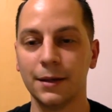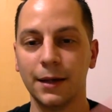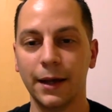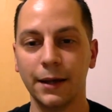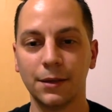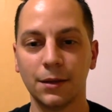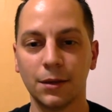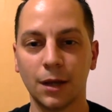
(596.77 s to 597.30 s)

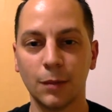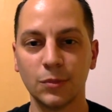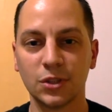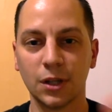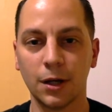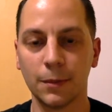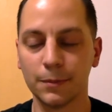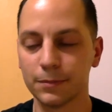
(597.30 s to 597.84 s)
hit the thumbs
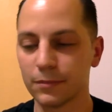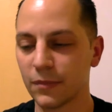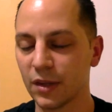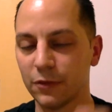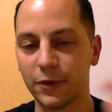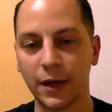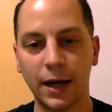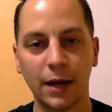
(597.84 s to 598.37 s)
up,
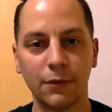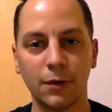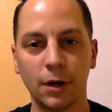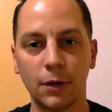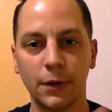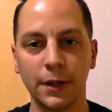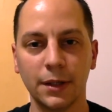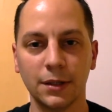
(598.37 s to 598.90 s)
If you haven't
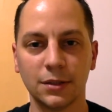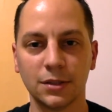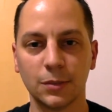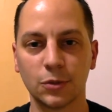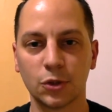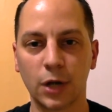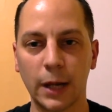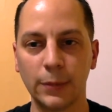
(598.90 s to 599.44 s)
already,
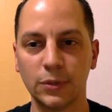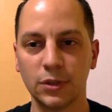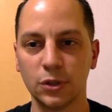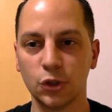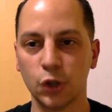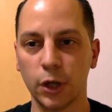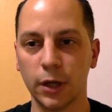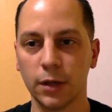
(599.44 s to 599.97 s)
subscribe to the
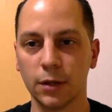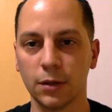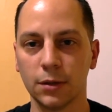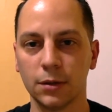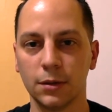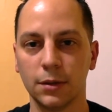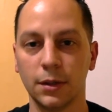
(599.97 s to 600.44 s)
channel.